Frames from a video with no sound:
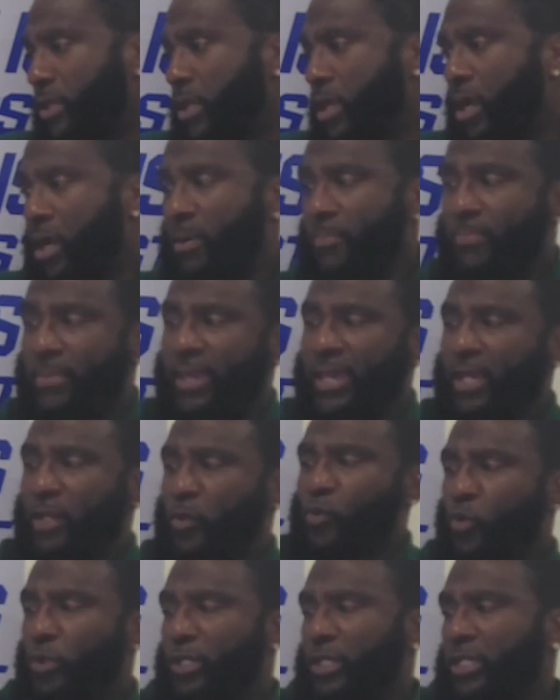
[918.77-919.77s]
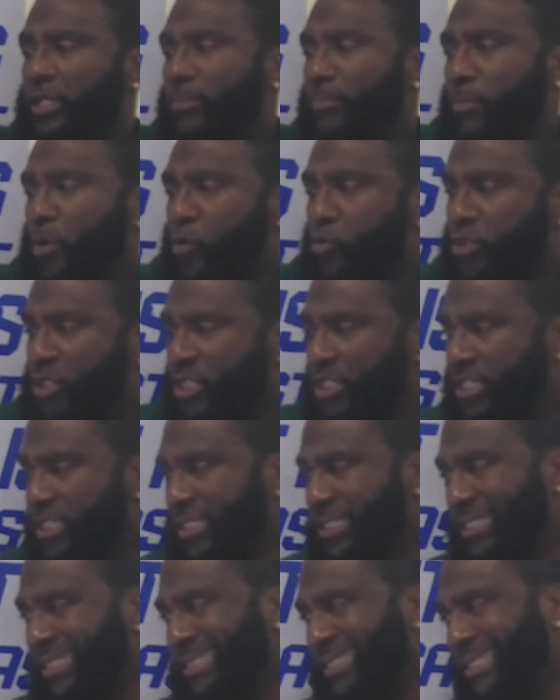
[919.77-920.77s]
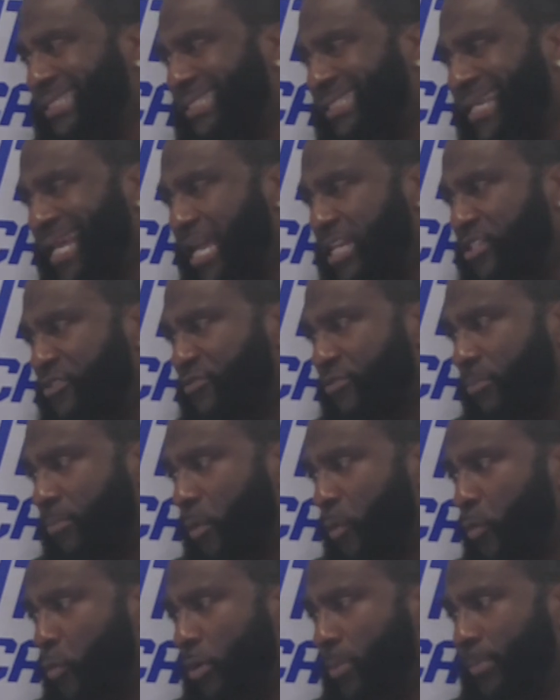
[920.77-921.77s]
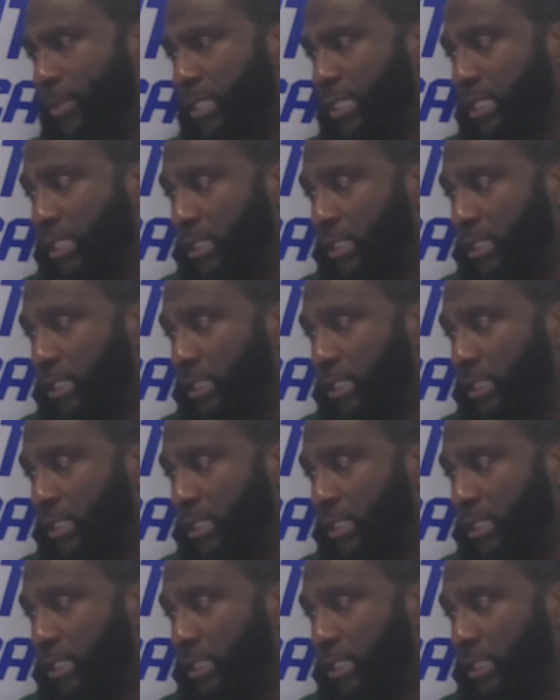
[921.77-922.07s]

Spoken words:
A man who can emotionally detach from a woman he